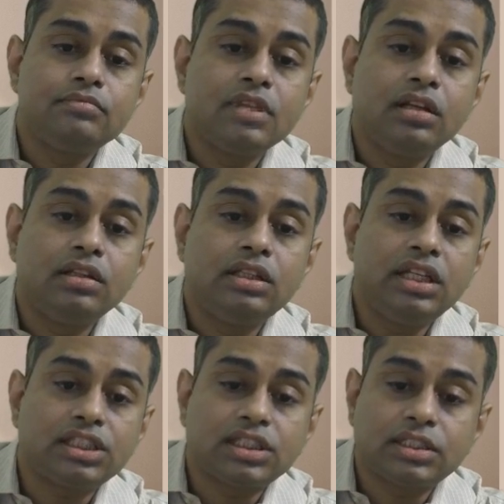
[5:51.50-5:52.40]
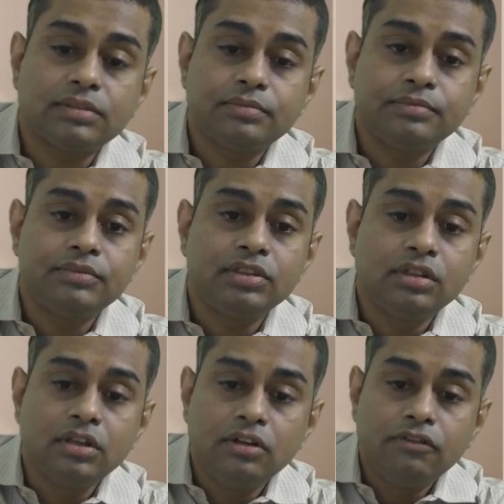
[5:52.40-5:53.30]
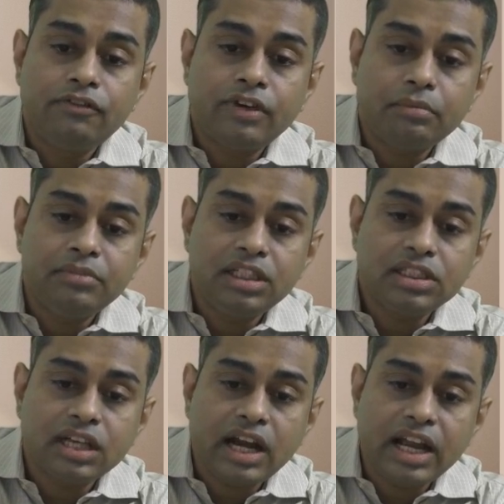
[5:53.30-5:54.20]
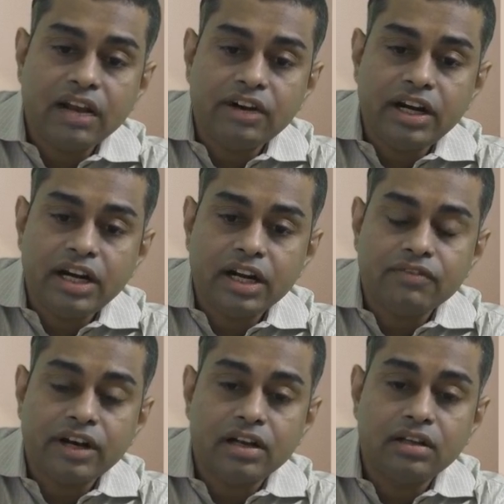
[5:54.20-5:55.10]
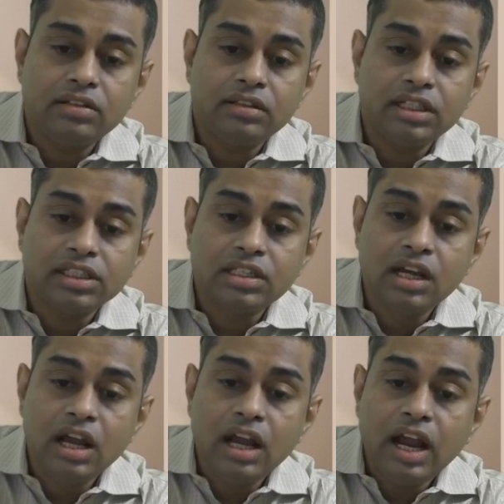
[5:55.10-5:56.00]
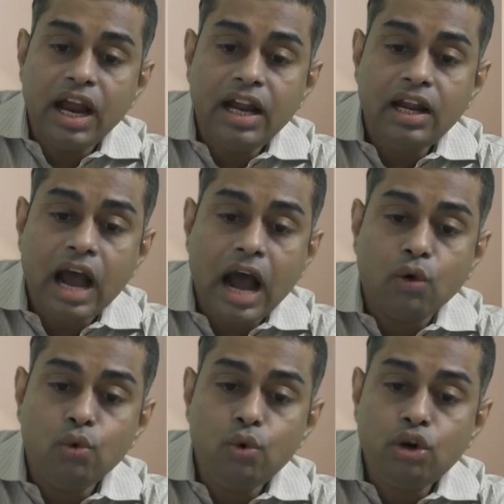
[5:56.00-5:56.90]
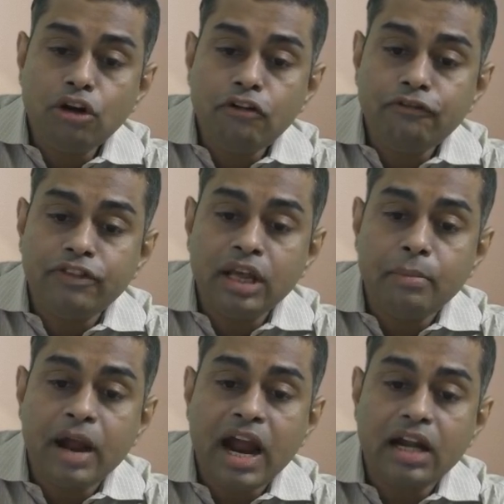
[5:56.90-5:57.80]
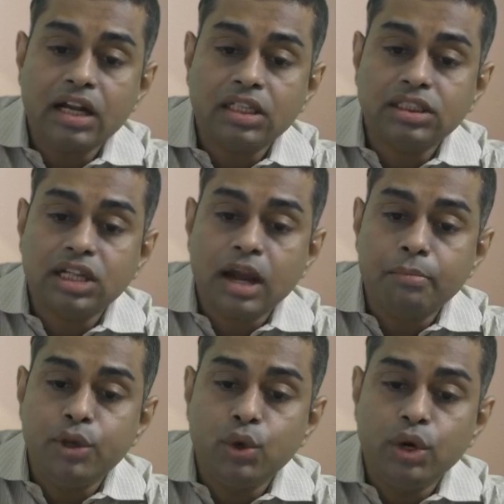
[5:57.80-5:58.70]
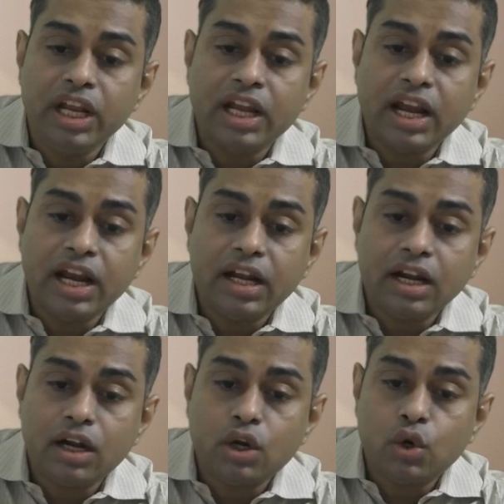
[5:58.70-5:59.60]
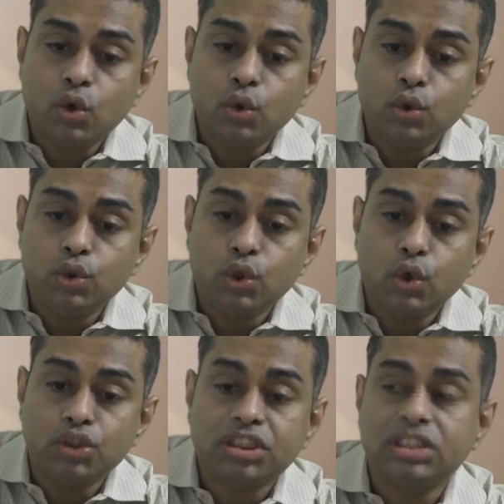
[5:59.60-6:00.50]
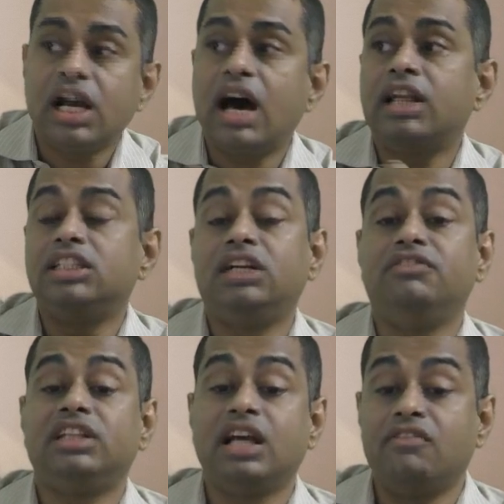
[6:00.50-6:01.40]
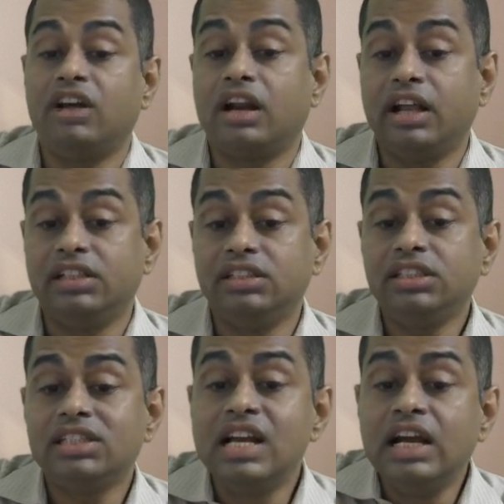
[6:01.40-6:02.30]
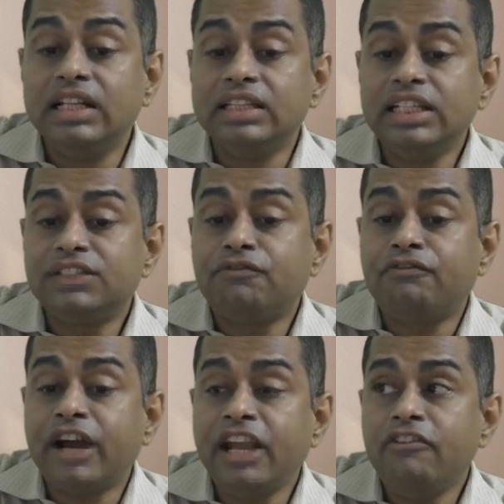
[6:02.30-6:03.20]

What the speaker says: this. From this I have identified this. And out of the matters communicated to those charged with governance, these 5